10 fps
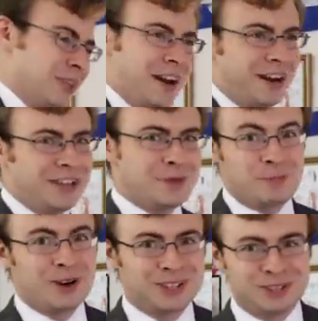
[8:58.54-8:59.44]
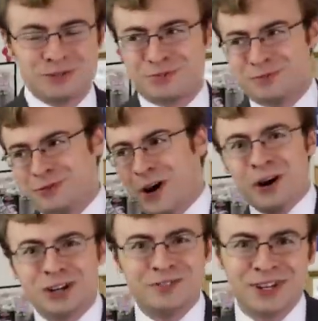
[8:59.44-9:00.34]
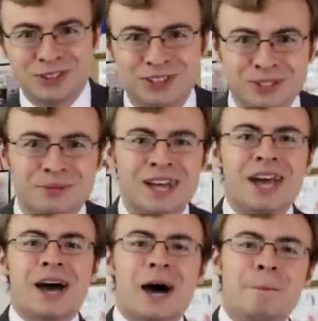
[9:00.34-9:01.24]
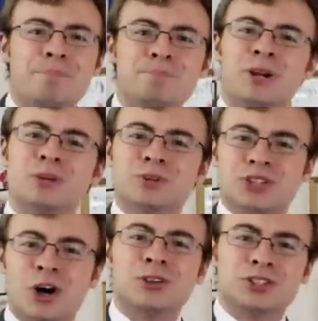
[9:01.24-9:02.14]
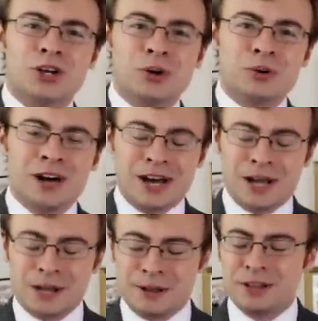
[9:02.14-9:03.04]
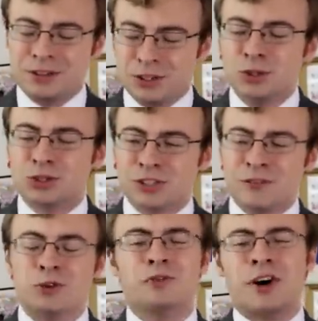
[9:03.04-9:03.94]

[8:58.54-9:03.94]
without any of the perks of foreign adventurism, but it was also, usually if you